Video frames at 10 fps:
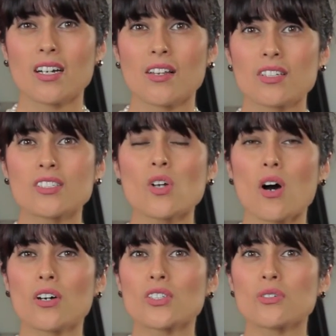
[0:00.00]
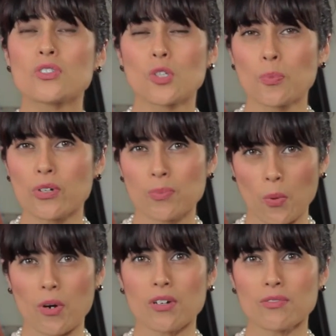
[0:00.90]
This is also super
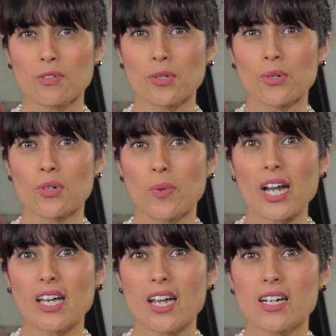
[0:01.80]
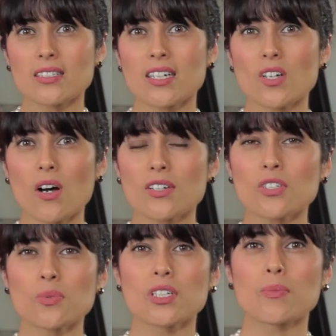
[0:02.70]
important for Google rankings. It's
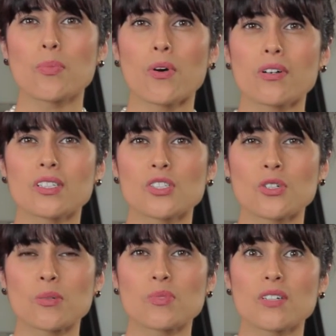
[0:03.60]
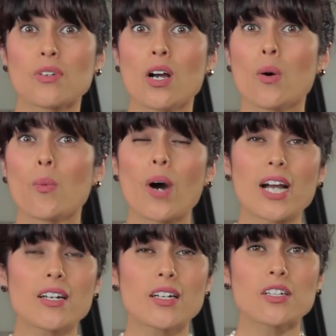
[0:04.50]
also really important in terms of
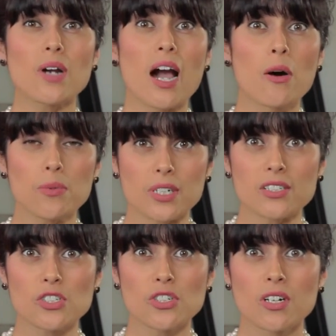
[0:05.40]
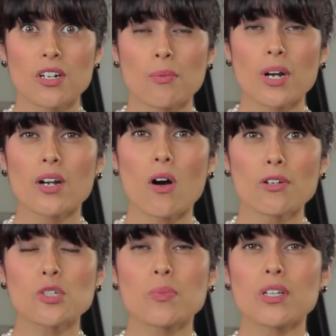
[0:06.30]
widening your outreach, right?
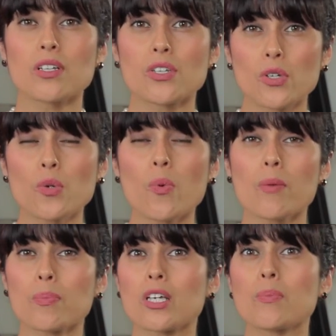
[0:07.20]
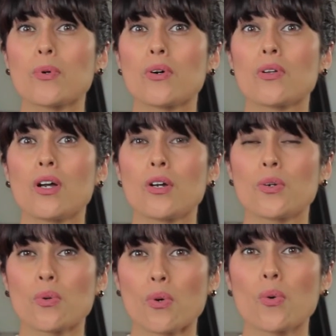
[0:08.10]
Ultimately, you want people
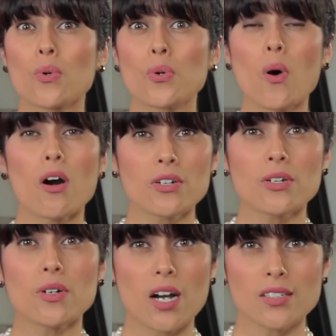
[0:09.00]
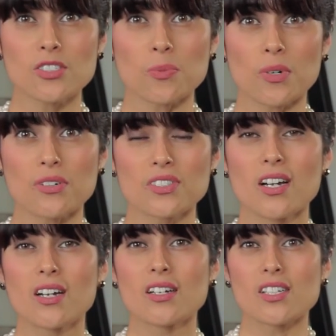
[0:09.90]
who are your customers
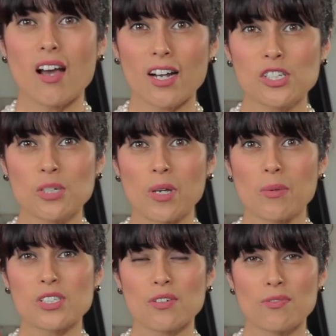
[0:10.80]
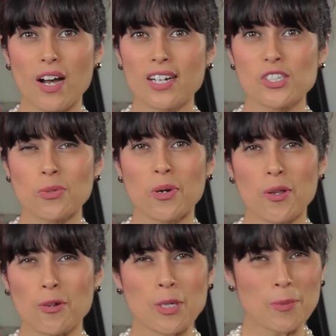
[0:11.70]
to actually be able to find you on
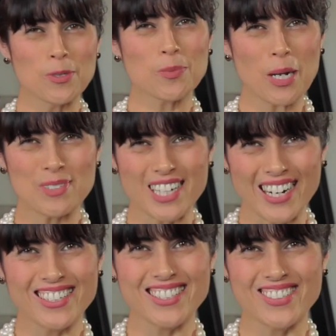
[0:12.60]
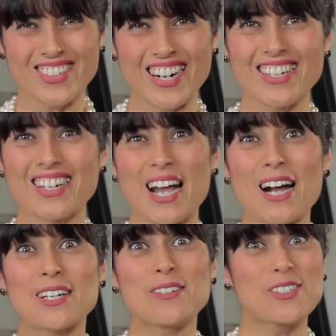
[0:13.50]
other people's websites, right? And
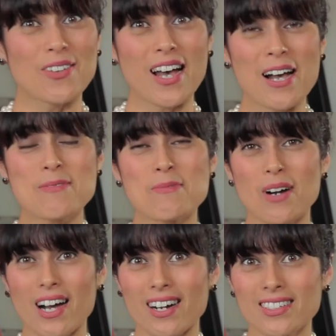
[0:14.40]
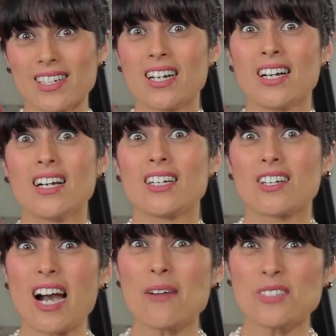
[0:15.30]
how do you do that? Well,
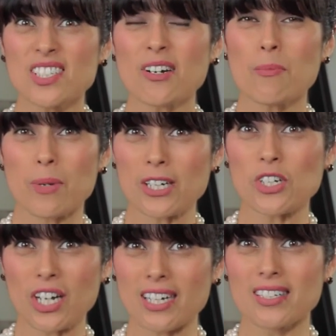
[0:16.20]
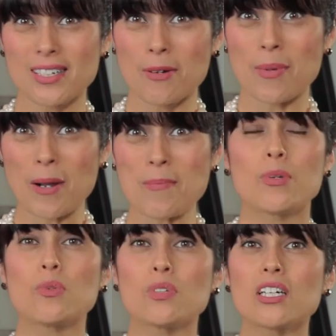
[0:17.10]
you have to start pitching a little bit,
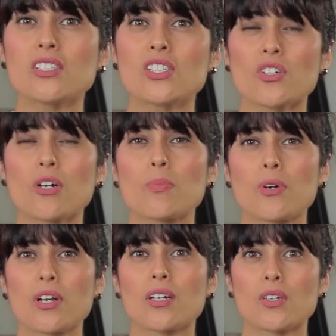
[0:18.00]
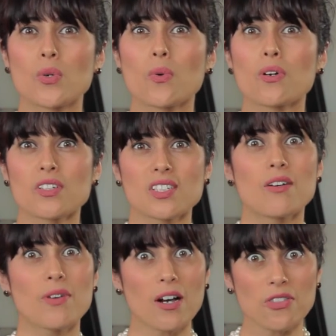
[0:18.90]
but you need to start putting
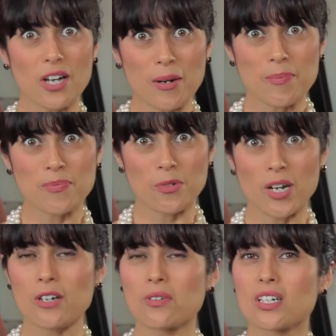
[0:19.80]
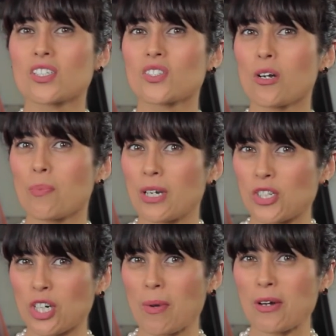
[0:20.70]
yourself out there, right? You need to start
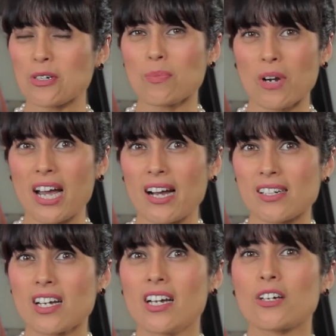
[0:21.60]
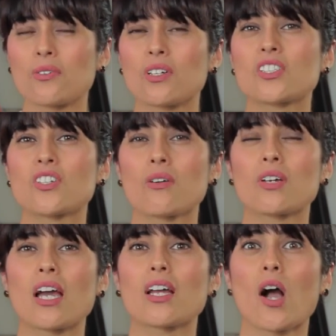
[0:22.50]
pitching about your brand. You need to
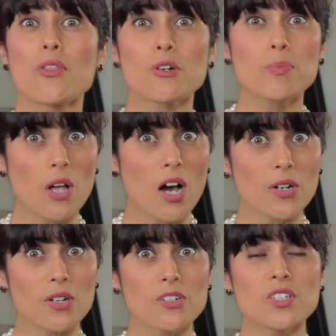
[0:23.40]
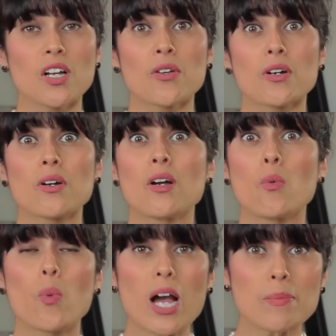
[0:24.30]
start getting other bloggers and other
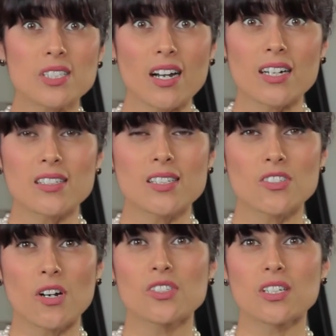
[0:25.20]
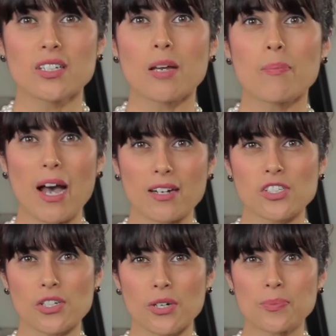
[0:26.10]
websites to start to link back
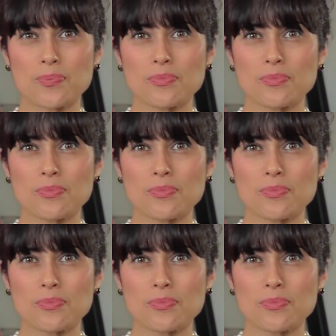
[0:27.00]
to you.